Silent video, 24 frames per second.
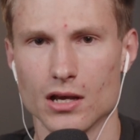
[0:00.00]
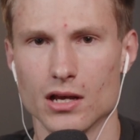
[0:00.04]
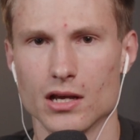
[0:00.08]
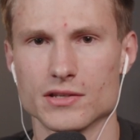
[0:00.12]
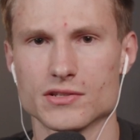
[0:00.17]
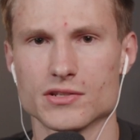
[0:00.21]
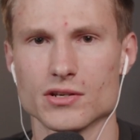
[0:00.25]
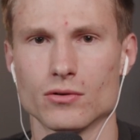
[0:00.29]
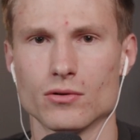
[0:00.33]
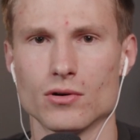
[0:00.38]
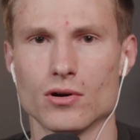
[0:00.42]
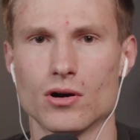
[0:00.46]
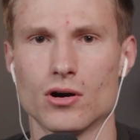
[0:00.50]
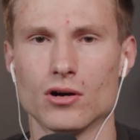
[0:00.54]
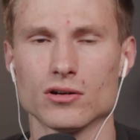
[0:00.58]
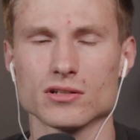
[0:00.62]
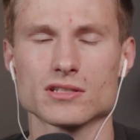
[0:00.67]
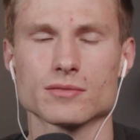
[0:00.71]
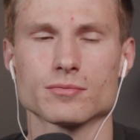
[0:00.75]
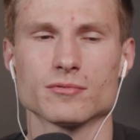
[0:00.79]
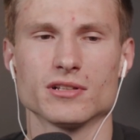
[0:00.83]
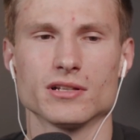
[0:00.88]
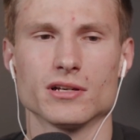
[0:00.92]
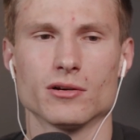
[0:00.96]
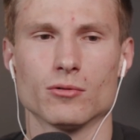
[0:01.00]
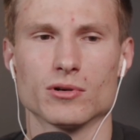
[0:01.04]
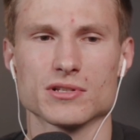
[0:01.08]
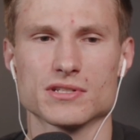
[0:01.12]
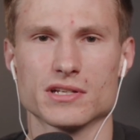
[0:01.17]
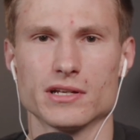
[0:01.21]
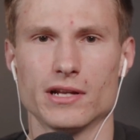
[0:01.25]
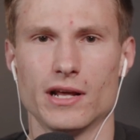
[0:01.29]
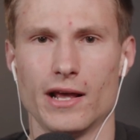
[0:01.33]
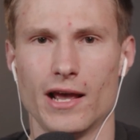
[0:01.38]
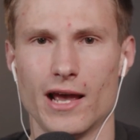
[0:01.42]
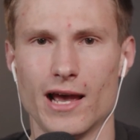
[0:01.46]
And so ultimately what's
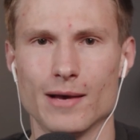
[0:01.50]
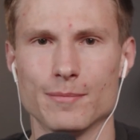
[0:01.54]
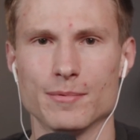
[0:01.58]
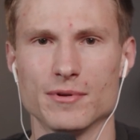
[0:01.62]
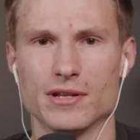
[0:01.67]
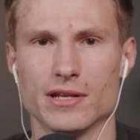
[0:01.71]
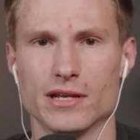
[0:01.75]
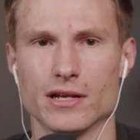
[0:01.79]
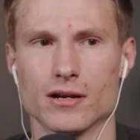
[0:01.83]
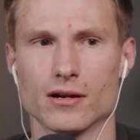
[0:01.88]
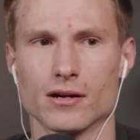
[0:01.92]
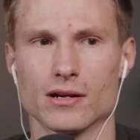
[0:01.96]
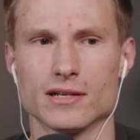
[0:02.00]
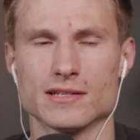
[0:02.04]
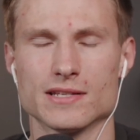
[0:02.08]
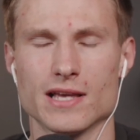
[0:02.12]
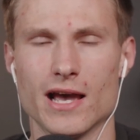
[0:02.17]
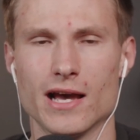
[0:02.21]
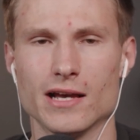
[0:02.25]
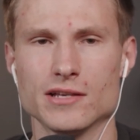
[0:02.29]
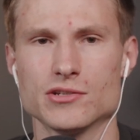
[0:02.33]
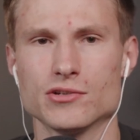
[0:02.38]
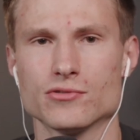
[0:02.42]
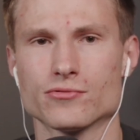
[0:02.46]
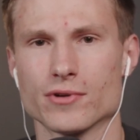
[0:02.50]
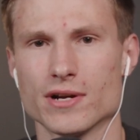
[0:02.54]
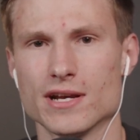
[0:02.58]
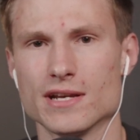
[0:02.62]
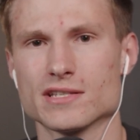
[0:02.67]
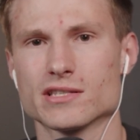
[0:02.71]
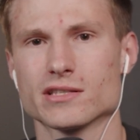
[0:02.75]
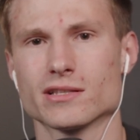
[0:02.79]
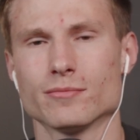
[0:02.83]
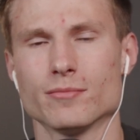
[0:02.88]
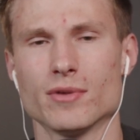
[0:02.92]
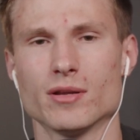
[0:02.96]
going to happen here is as you
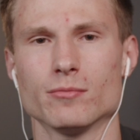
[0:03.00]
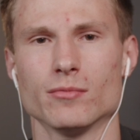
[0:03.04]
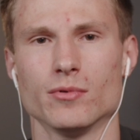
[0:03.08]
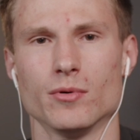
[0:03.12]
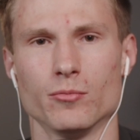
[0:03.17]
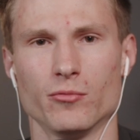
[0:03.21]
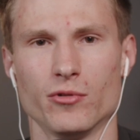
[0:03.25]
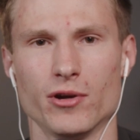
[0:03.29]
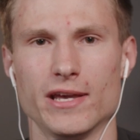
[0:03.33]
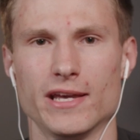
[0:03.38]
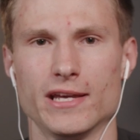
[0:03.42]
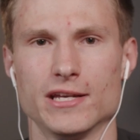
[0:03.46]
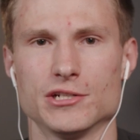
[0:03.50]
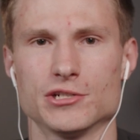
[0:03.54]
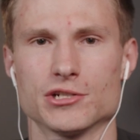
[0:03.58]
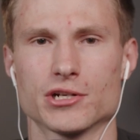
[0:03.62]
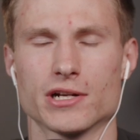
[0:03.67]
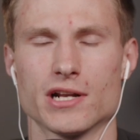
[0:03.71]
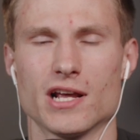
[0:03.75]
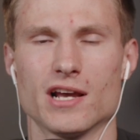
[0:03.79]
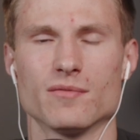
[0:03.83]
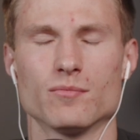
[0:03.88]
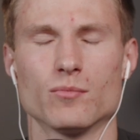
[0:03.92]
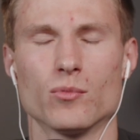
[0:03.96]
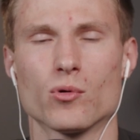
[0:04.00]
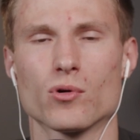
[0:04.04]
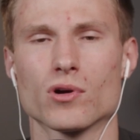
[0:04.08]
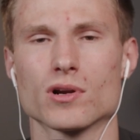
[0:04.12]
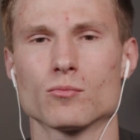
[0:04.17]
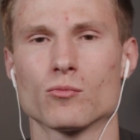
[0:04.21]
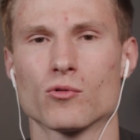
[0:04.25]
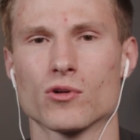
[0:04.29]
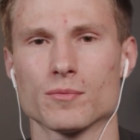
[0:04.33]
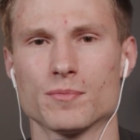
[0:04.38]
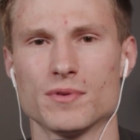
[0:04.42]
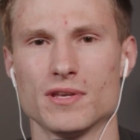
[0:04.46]
raise the minimum wage, you're going to have more
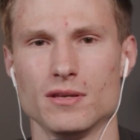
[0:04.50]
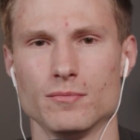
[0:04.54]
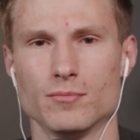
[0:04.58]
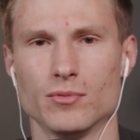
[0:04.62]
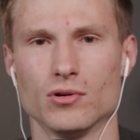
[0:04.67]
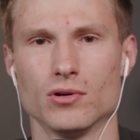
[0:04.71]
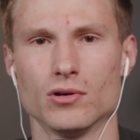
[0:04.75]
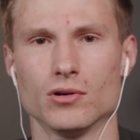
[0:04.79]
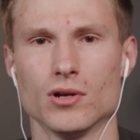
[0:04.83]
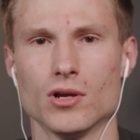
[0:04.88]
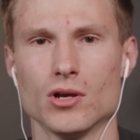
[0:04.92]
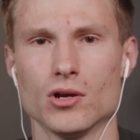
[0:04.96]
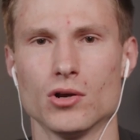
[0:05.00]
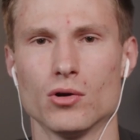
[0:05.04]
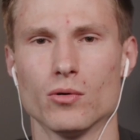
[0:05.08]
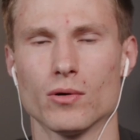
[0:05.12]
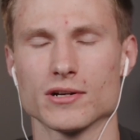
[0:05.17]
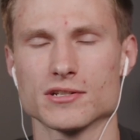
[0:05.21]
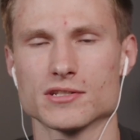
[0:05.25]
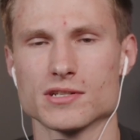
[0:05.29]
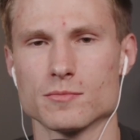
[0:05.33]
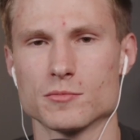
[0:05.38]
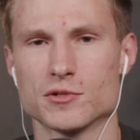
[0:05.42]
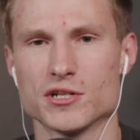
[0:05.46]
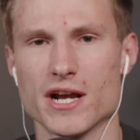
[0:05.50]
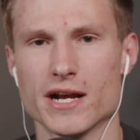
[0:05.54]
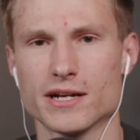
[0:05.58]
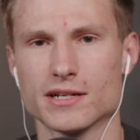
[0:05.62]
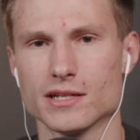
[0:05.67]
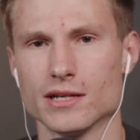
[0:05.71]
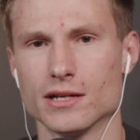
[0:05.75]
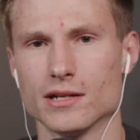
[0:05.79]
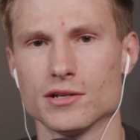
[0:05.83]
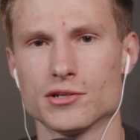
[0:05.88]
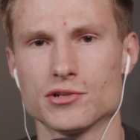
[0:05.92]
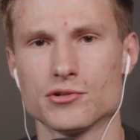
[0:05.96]
and more people who are
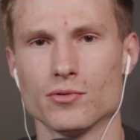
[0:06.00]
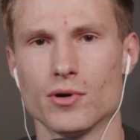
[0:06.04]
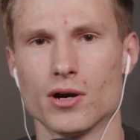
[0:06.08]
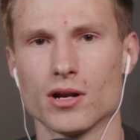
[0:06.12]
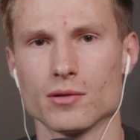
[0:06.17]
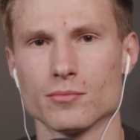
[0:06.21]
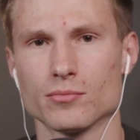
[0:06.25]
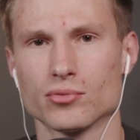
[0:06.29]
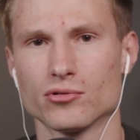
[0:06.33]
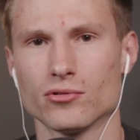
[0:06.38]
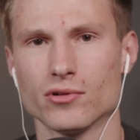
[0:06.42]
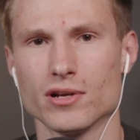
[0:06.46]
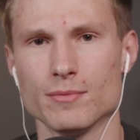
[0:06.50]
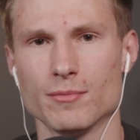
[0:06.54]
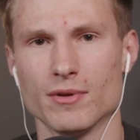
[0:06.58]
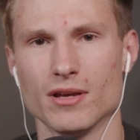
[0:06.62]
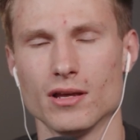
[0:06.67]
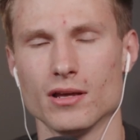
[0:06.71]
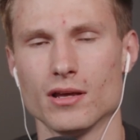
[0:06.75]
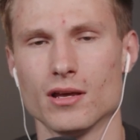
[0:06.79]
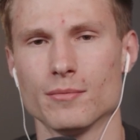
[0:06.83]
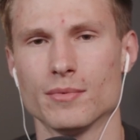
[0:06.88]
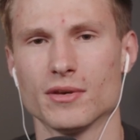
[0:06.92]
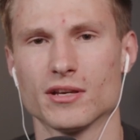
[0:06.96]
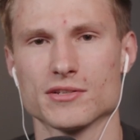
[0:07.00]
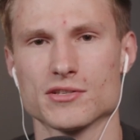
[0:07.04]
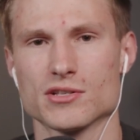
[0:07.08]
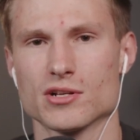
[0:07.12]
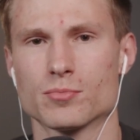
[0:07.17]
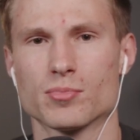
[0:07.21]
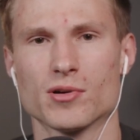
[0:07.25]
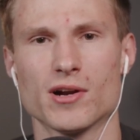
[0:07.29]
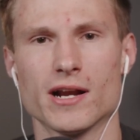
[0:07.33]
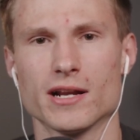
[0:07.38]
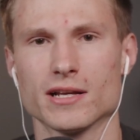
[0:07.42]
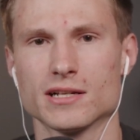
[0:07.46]
subjected to unemployment because
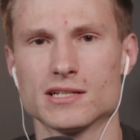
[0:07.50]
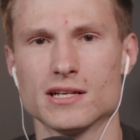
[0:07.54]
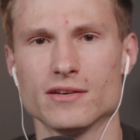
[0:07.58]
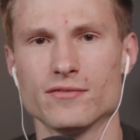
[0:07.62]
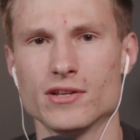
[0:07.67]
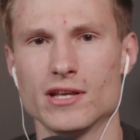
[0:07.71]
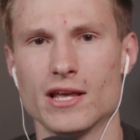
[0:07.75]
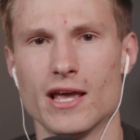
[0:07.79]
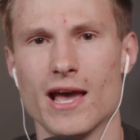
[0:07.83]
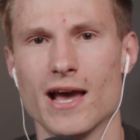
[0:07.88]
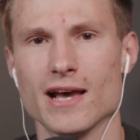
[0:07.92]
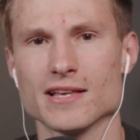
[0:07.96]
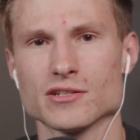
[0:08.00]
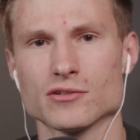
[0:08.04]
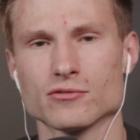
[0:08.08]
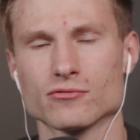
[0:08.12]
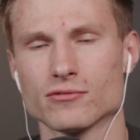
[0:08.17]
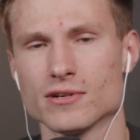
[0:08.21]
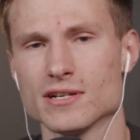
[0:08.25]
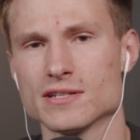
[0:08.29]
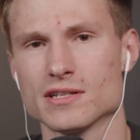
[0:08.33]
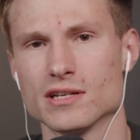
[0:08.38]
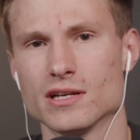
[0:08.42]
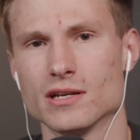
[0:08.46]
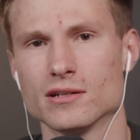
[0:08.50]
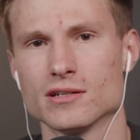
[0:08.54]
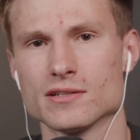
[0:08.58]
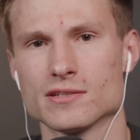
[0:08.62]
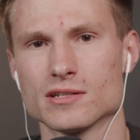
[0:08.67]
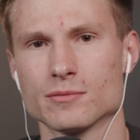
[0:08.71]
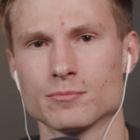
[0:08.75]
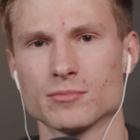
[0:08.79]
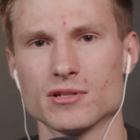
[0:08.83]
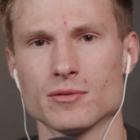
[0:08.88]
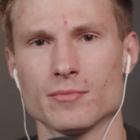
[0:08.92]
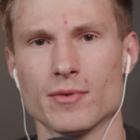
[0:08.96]
their productivity hasn't risen
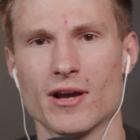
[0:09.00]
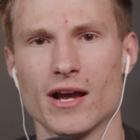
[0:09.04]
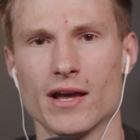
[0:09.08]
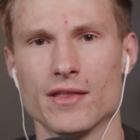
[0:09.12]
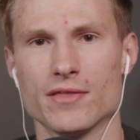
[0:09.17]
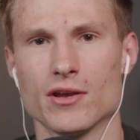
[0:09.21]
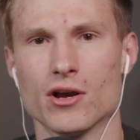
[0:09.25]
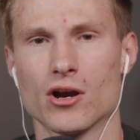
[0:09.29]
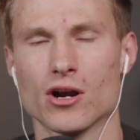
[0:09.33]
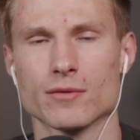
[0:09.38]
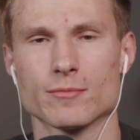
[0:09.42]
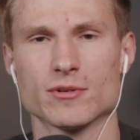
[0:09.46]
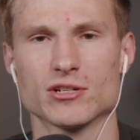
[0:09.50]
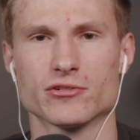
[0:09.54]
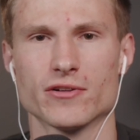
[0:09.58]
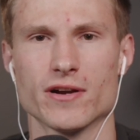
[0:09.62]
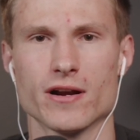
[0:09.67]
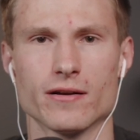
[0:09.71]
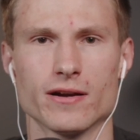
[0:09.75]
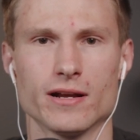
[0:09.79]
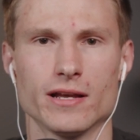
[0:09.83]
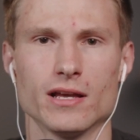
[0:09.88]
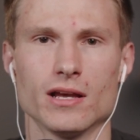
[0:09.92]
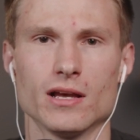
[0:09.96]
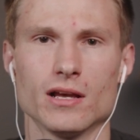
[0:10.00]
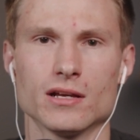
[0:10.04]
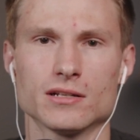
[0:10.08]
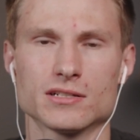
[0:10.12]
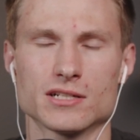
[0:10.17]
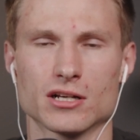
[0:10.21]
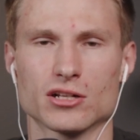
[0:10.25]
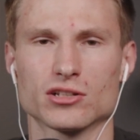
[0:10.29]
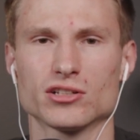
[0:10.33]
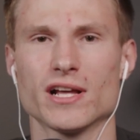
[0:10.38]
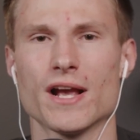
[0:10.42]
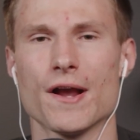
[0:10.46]
simply by the arbitrary
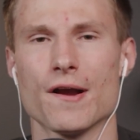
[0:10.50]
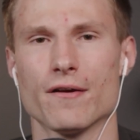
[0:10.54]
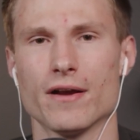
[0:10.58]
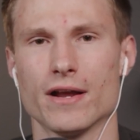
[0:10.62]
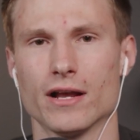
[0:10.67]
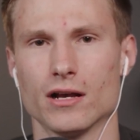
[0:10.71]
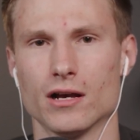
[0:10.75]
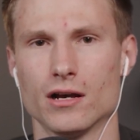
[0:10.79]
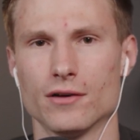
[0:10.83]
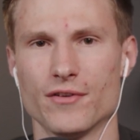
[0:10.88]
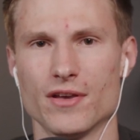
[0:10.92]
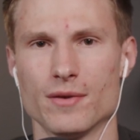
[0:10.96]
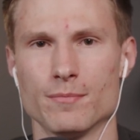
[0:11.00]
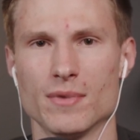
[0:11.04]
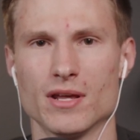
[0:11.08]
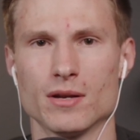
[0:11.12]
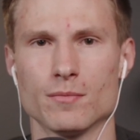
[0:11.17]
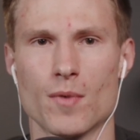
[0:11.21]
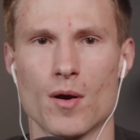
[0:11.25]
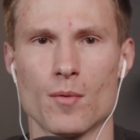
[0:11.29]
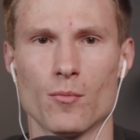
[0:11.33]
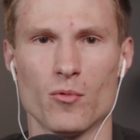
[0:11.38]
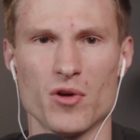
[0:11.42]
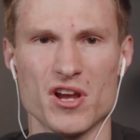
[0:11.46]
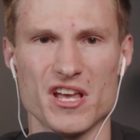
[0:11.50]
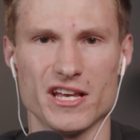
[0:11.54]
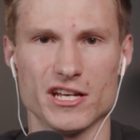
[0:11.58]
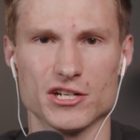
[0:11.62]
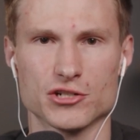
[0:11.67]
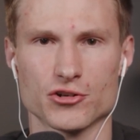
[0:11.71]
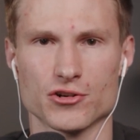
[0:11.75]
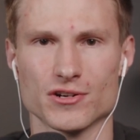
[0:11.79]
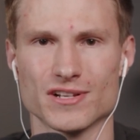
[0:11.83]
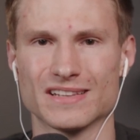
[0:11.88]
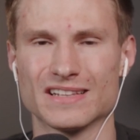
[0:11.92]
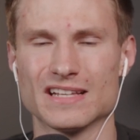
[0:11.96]
declaring of a minimum
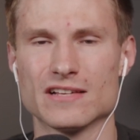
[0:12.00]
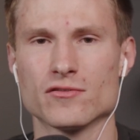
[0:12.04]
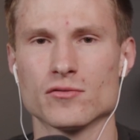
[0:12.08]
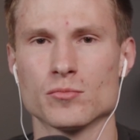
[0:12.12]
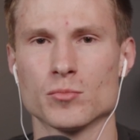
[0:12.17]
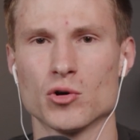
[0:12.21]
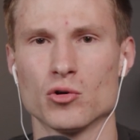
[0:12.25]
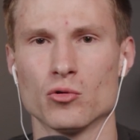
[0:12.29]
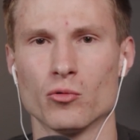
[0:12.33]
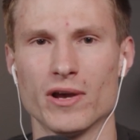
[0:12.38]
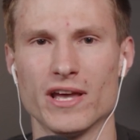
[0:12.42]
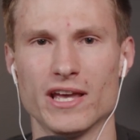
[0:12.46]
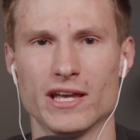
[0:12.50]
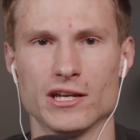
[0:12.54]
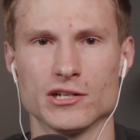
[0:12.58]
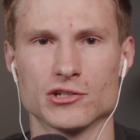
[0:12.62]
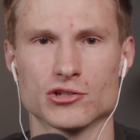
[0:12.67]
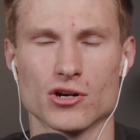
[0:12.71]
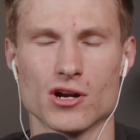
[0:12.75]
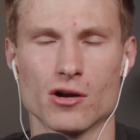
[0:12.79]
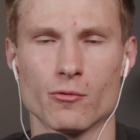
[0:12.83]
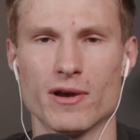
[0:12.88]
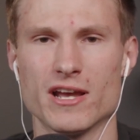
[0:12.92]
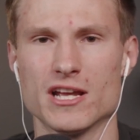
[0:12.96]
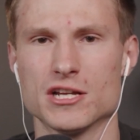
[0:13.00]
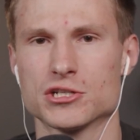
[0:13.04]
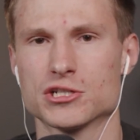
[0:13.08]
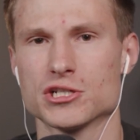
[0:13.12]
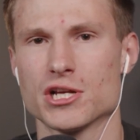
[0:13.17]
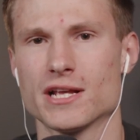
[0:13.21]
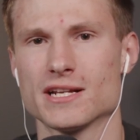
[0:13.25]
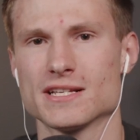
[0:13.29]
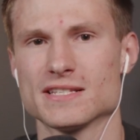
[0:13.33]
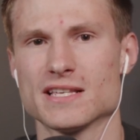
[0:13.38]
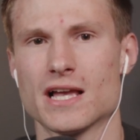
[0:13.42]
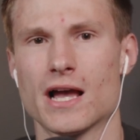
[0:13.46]
wage or a livable wage or a wage
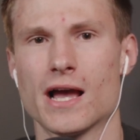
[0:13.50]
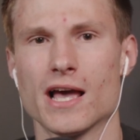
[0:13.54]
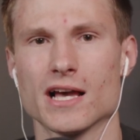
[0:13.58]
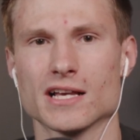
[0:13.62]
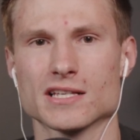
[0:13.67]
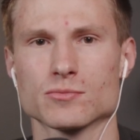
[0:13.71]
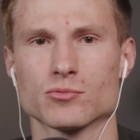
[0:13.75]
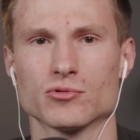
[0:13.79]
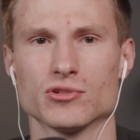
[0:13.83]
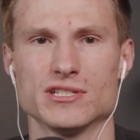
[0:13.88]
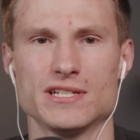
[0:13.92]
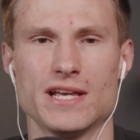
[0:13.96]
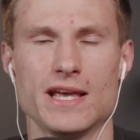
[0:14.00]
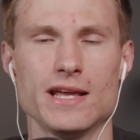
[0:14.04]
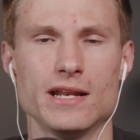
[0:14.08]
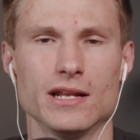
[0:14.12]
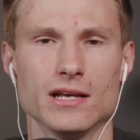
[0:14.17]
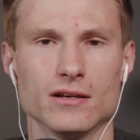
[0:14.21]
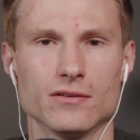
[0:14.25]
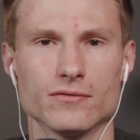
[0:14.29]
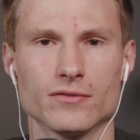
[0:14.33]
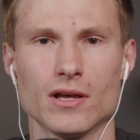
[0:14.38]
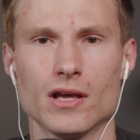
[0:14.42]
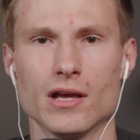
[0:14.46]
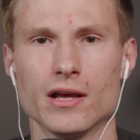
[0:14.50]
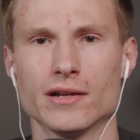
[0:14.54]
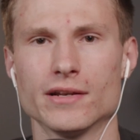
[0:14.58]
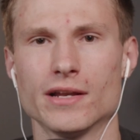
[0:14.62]
that is not exploitative.